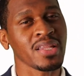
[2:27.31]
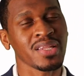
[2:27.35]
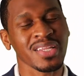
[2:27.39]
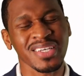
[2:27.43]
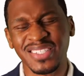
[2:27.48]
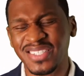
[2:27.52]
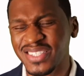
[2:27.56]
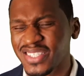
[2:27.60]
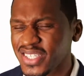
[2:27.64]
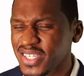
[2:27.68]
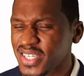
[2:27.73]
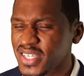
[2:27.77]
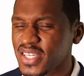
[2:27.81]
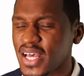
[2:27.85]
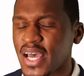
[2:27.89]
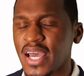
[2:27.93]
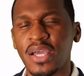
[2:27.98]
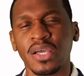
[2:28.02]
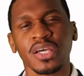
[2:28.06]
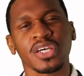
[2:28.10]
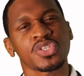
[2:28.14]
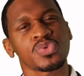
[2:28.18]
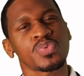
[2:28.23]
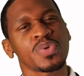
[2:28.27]
Let's just say,
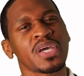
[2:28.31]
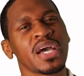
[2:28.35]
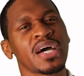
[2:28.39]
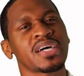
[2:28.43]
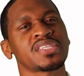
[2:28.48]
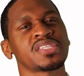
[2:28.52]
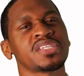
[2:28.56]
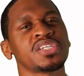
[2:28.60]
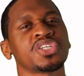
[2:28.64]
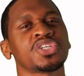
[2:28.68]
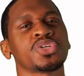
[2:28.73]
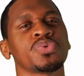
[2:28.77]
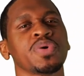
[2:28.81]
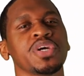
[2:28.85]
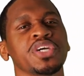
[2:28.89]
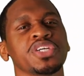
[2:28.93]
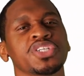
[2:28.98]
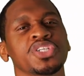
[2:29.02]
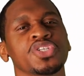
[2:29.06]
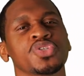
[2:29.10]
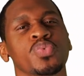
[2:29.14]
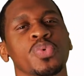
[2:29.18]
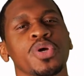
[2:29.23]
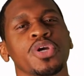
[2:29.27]
because we got
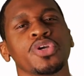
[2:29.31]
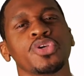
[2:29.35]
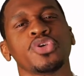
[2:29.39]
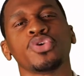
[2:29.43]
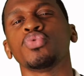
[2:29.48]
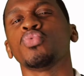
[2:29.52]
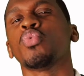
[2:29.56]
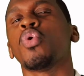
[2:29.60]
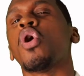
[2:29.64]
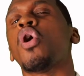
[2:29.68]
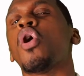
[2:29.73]
situations where you